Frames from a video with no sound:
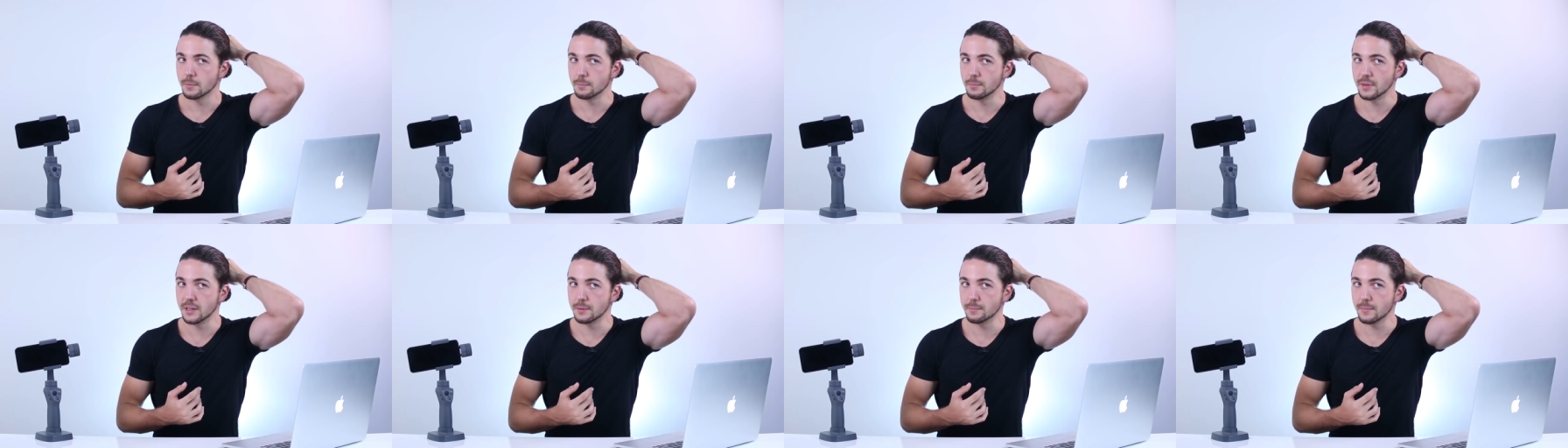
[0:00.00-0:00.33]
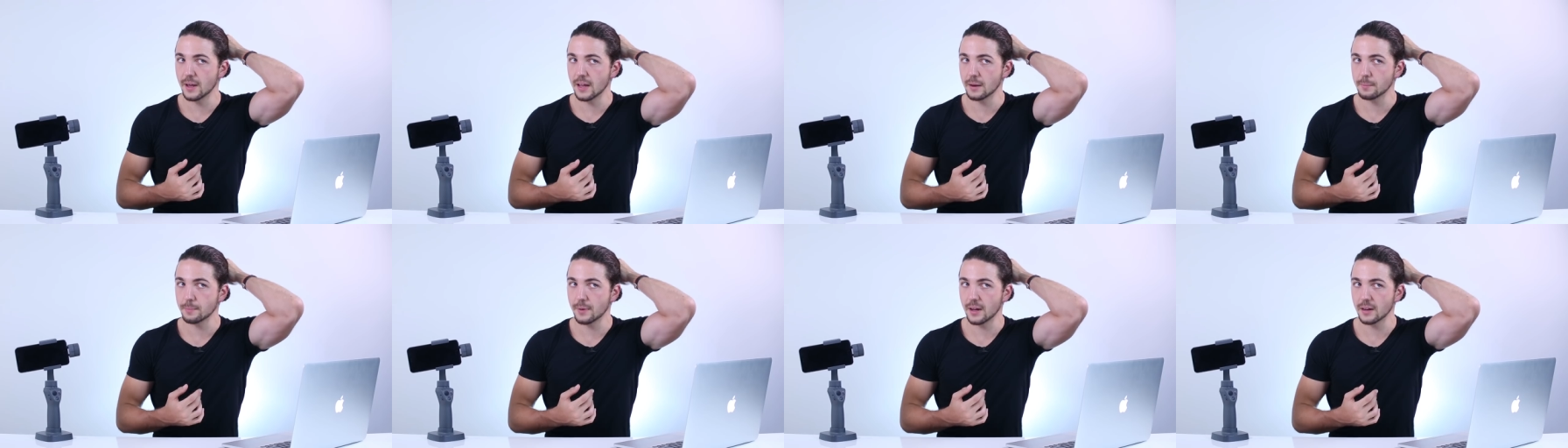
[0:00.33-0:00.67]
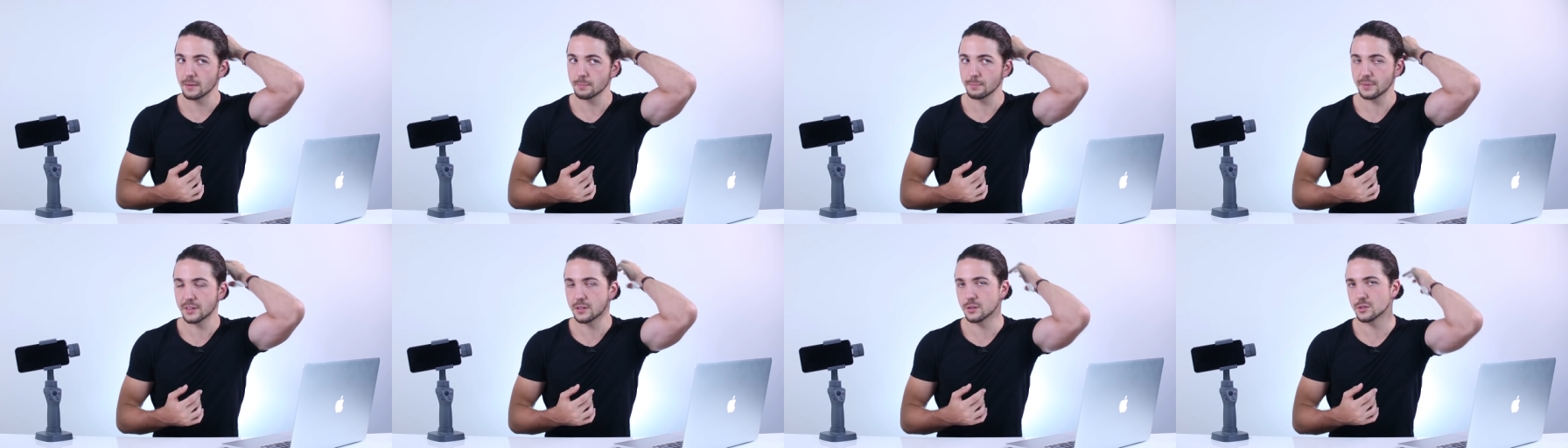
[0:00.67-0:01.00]
mid-man
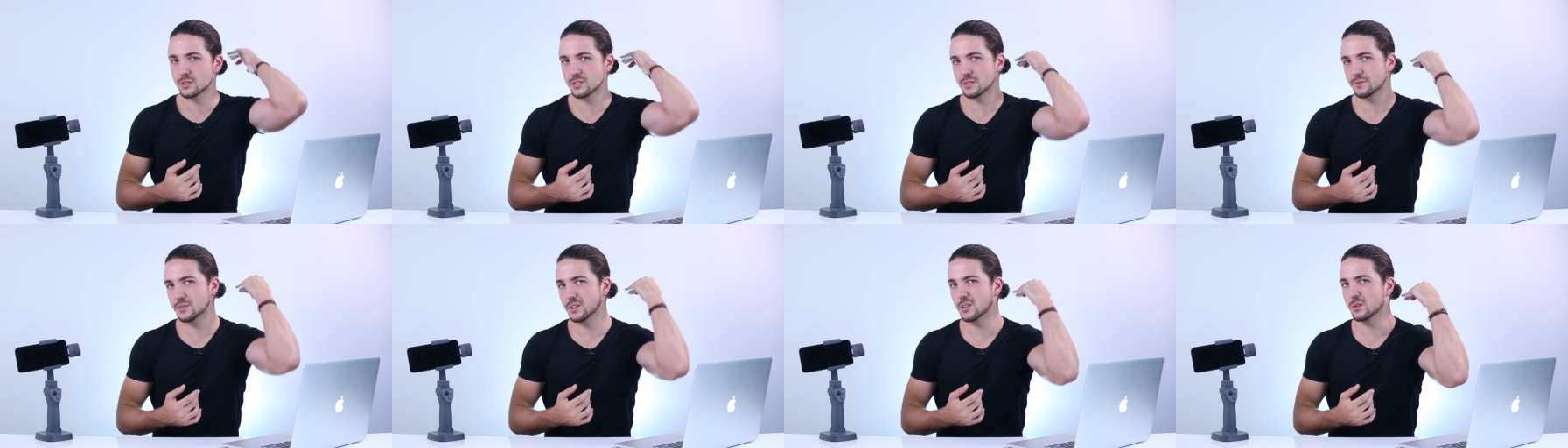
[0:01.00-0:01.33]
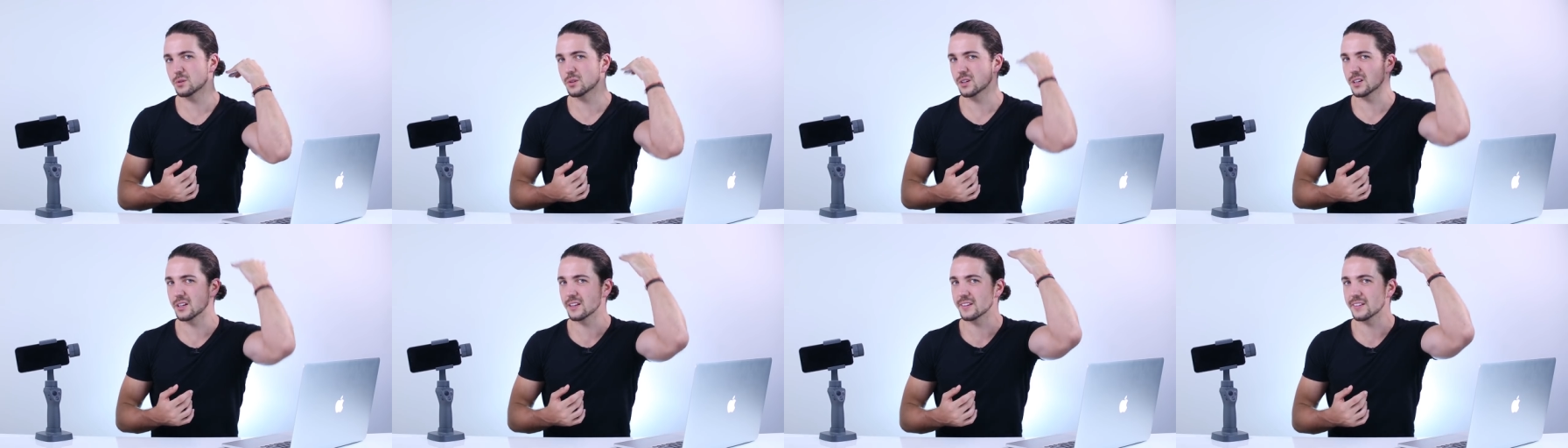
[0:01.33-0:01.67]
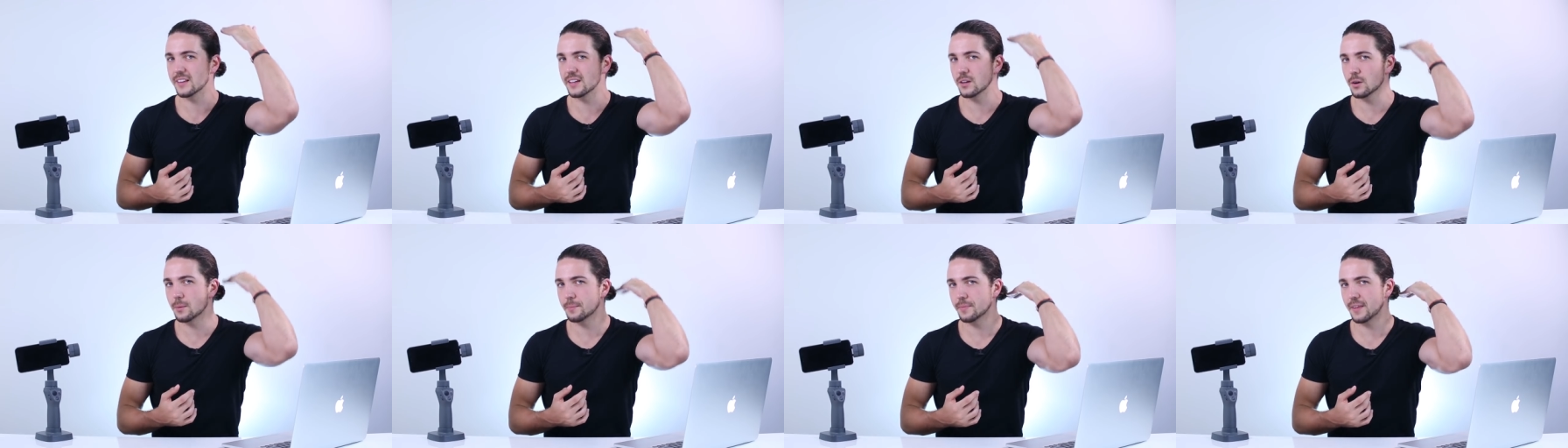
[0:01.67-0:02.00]
bun because if you look at
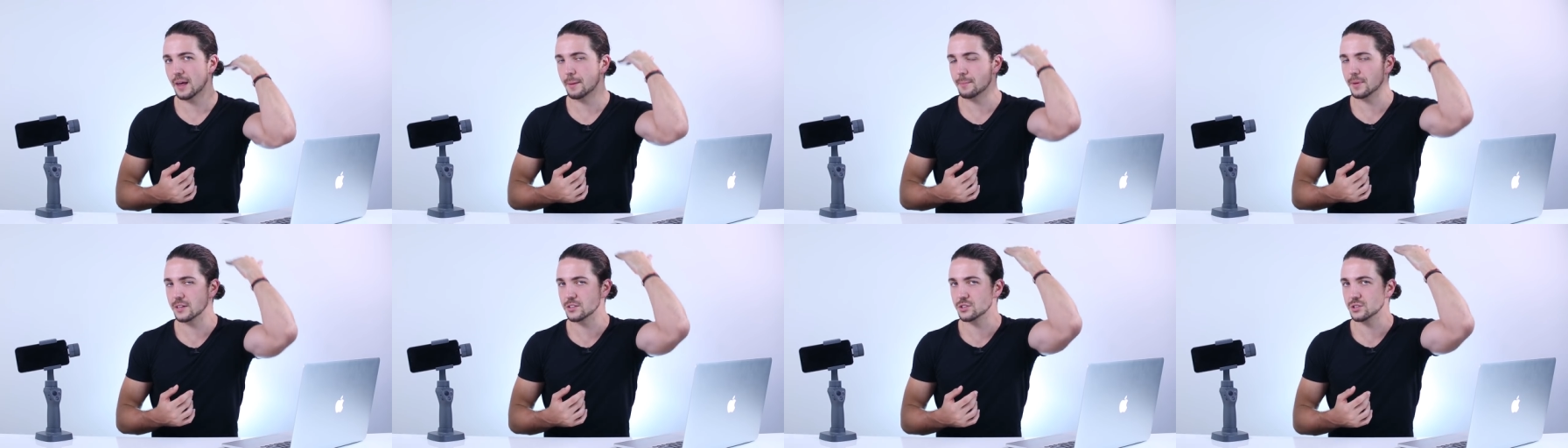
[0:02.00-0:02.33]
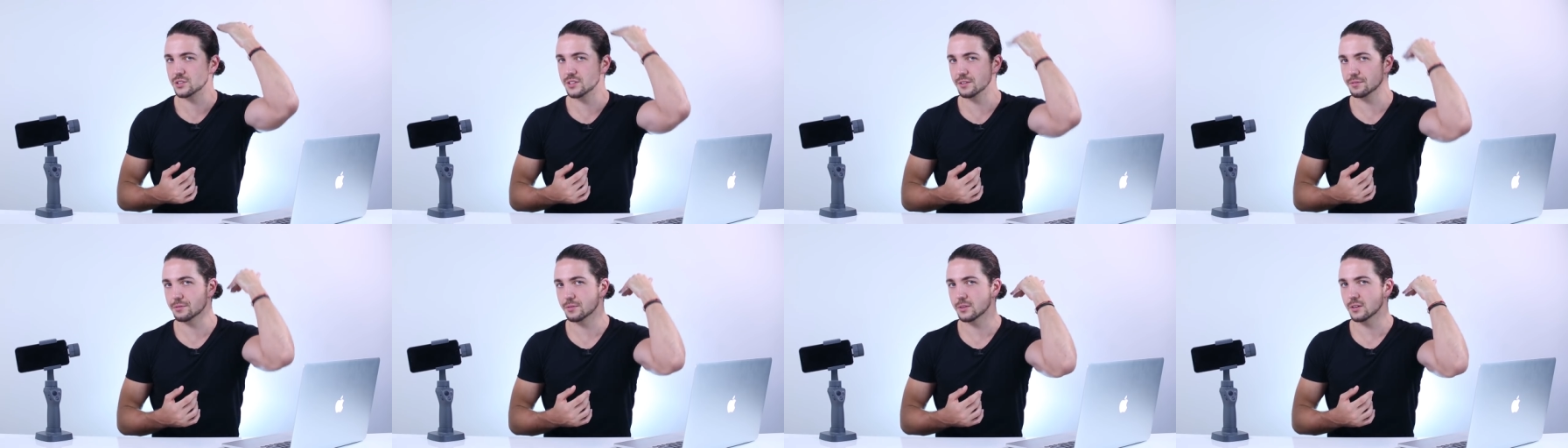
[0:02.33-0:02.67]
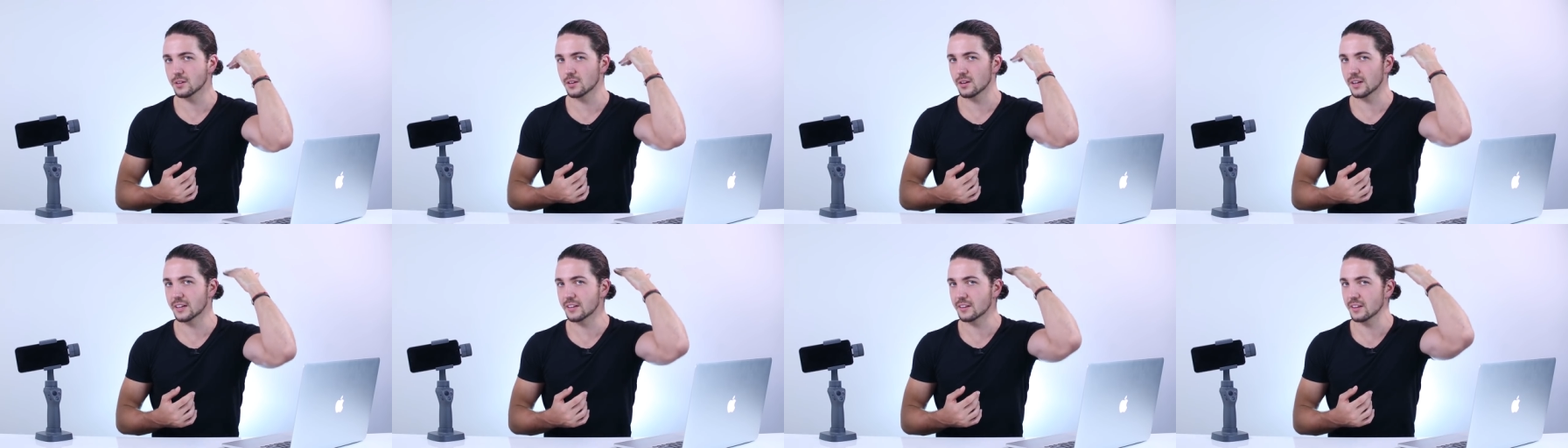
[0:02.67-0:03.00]
it, they're not that much
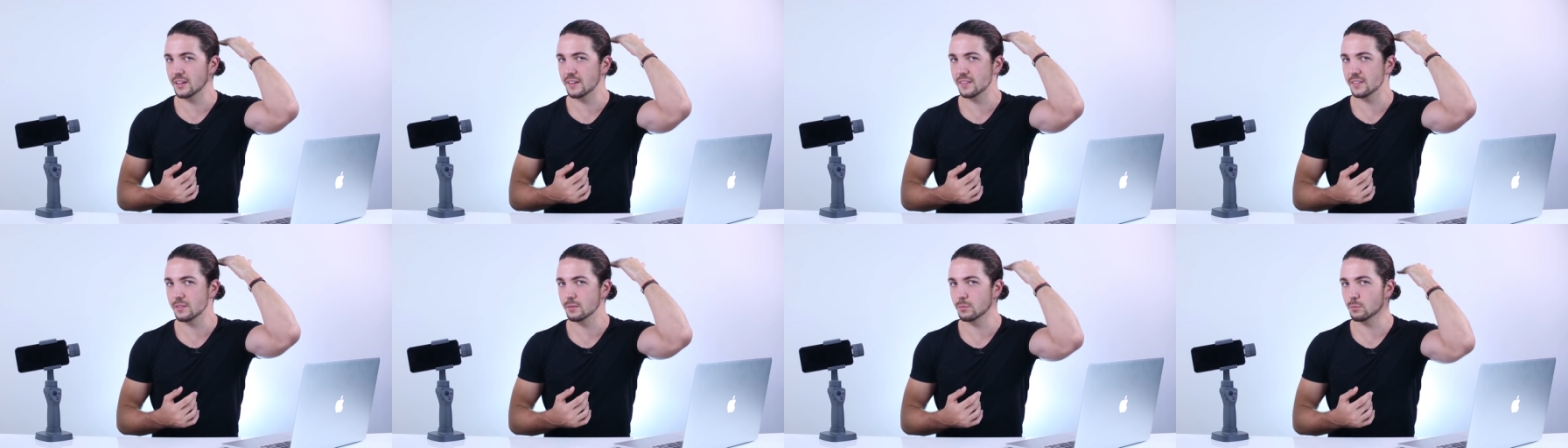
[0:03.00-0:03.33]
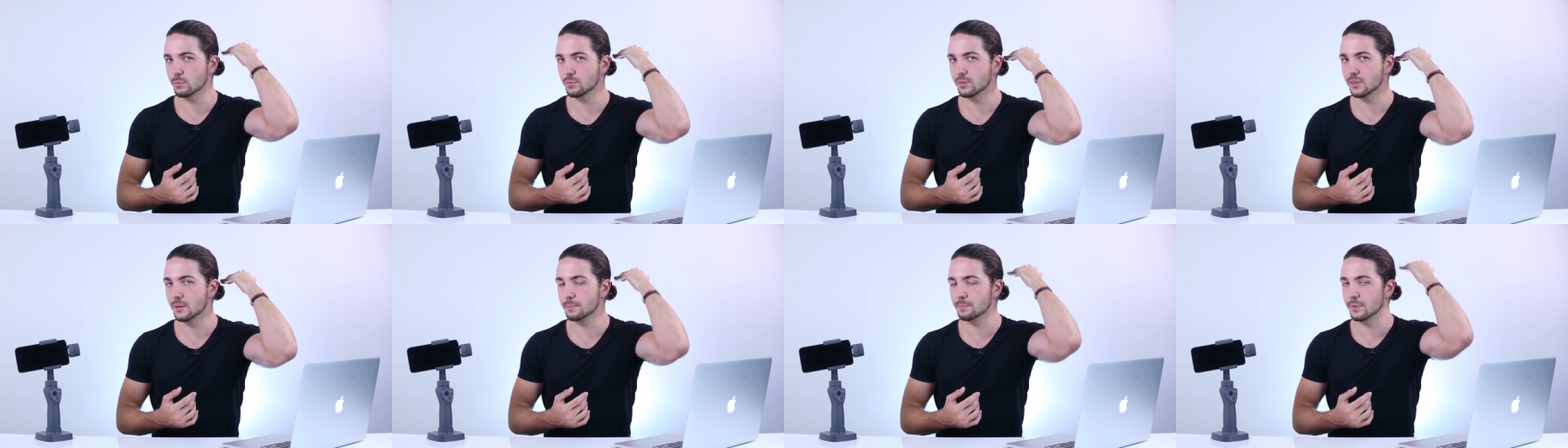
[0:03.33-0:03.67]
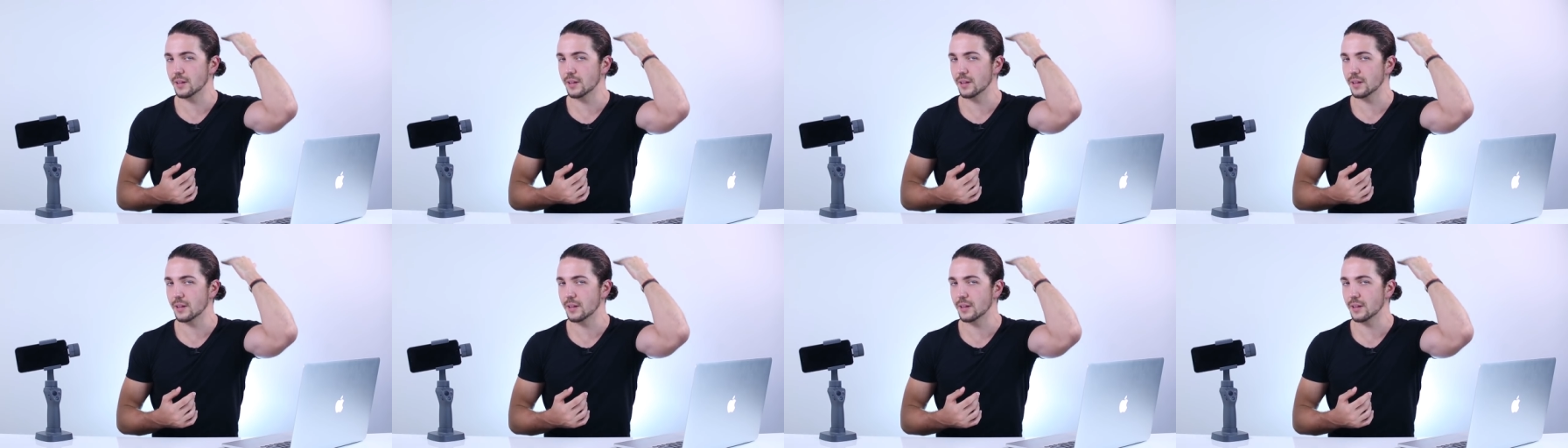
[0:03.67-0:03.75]
different, like in the